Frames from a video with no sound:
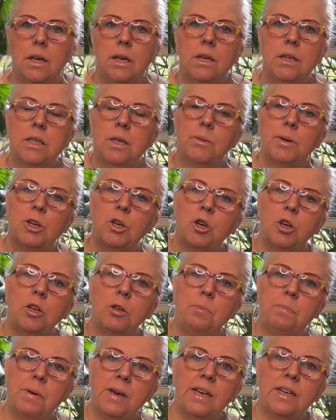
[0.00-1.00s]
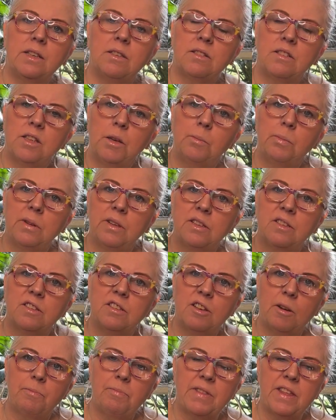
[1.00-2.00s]
So it could be as simple as
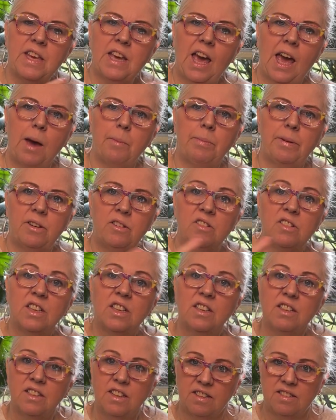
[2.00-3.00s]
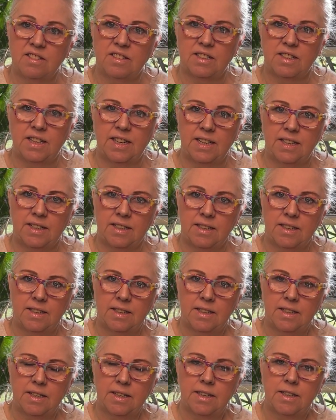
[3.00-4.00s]
something happened yesterday,
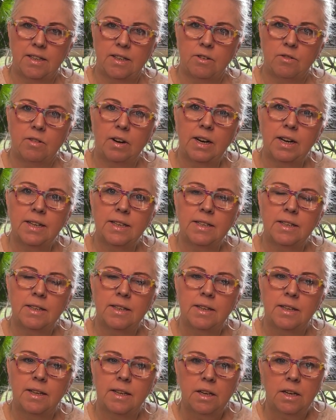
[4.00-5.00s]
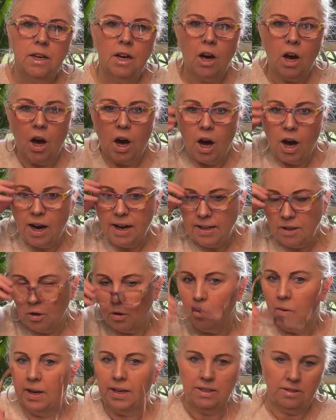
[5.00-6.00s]
right? I
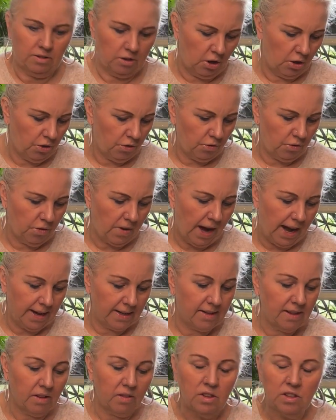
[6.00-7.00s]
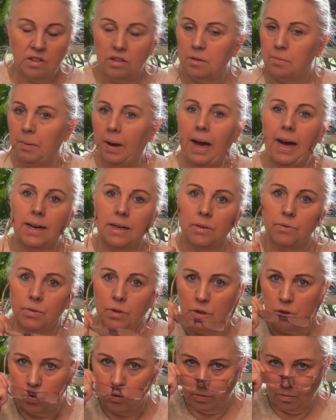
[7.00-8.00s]
always go through, and this is part of the
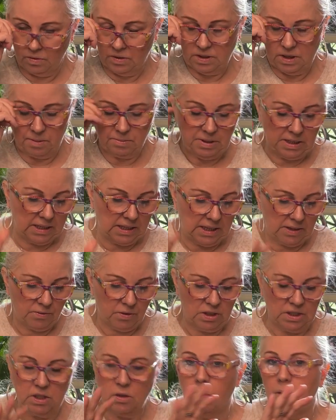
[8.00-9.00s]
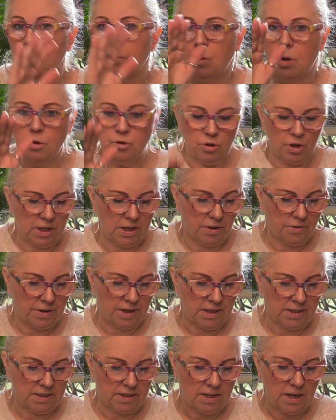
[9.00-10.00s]
tools that I'm going to give you, so I won't
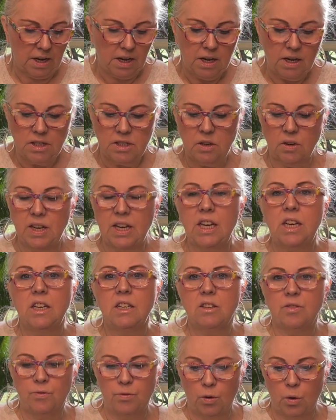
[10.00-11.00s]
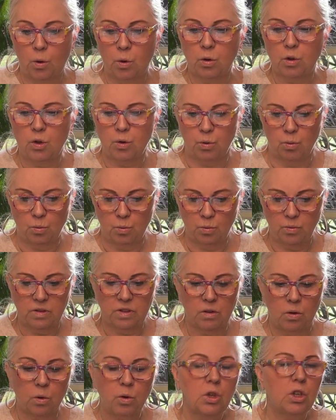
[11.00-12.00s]
digress. So here's 4 tools,
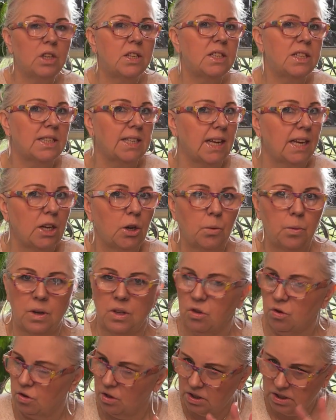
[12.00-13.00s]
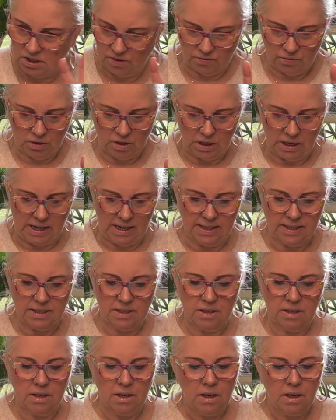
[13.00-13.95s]
or you could say questions if you like,